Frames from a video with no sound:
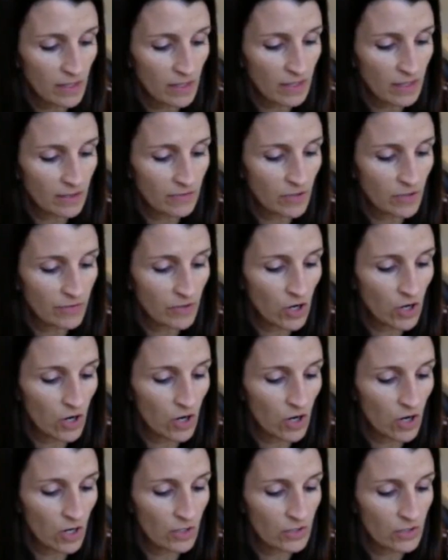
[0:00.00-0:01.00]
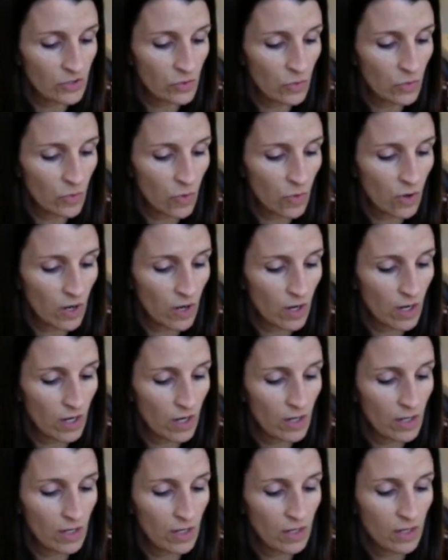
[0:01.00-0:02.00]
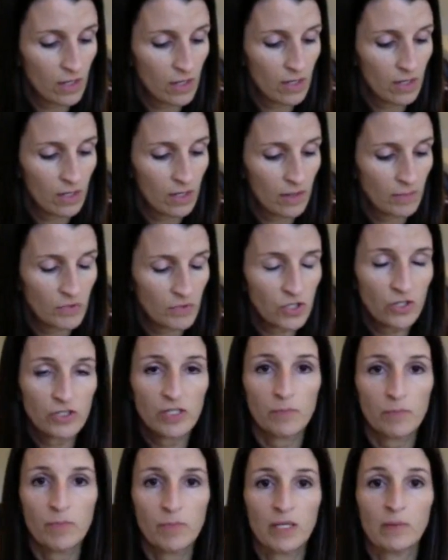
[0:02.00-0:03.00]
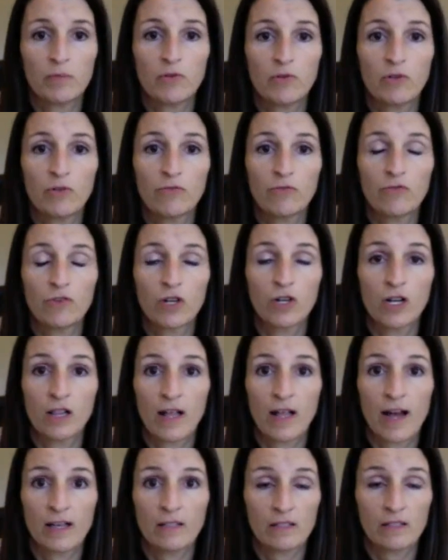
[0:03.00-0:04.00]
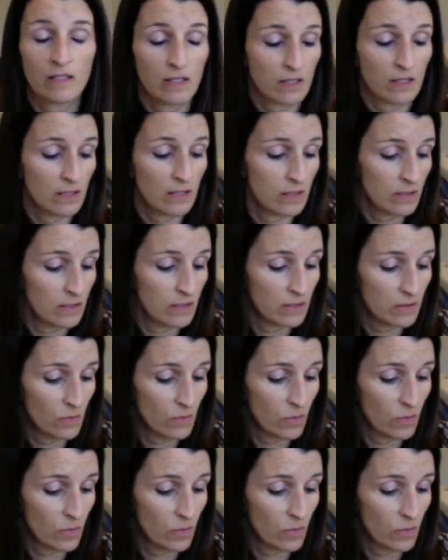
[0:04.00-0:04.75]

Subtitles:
Live Love Cards, or charging people for classes,